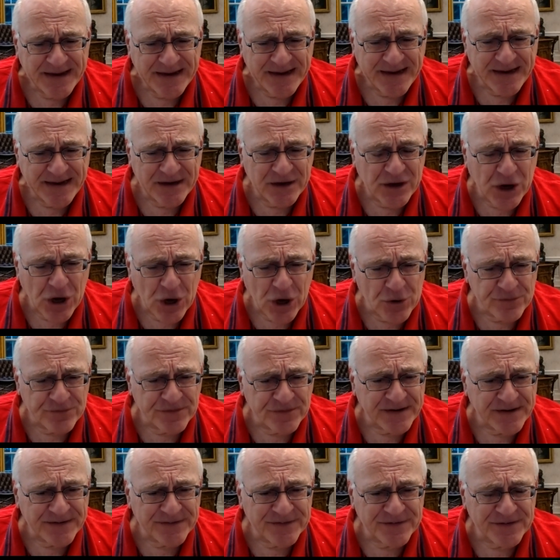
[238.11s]
In
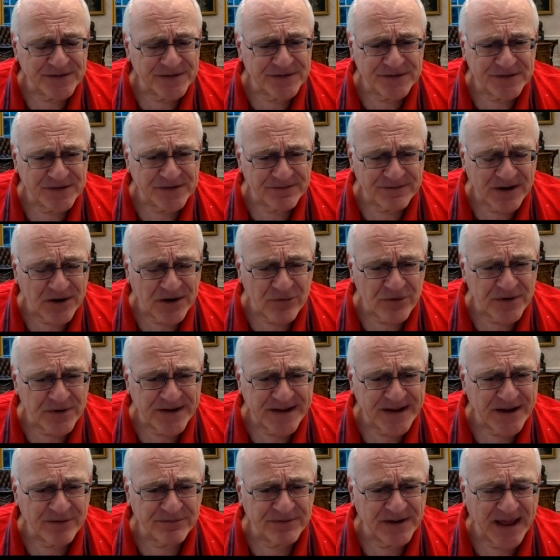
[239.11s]
COVID, it's the
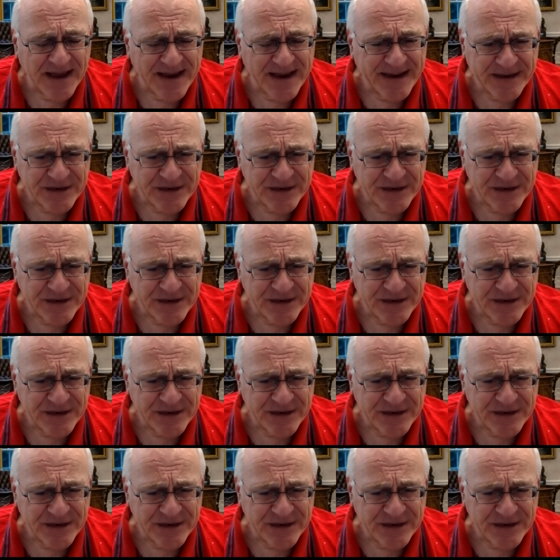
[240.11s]
severity of lung